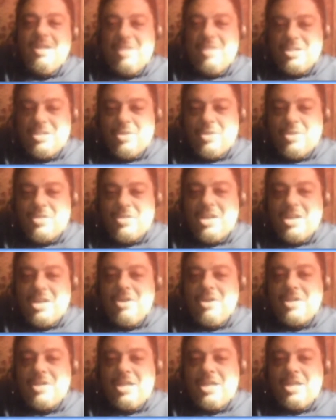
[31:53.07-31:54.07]
that don't take
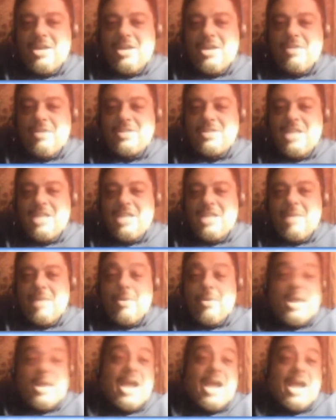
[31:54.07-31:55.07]
all day to get on the
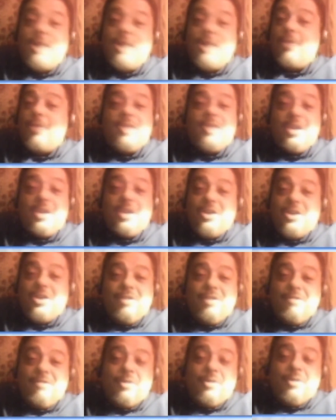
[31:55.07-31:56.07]
table, and I don't think
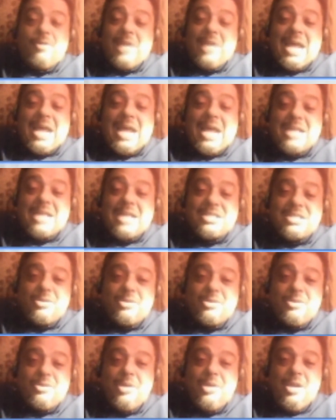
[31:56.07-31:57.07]
good food has
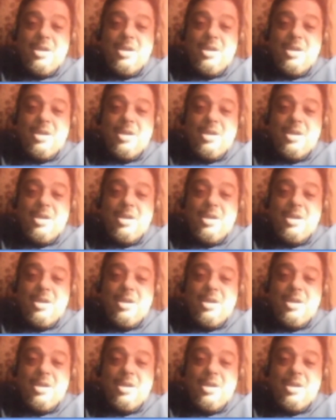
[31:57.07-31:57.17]
to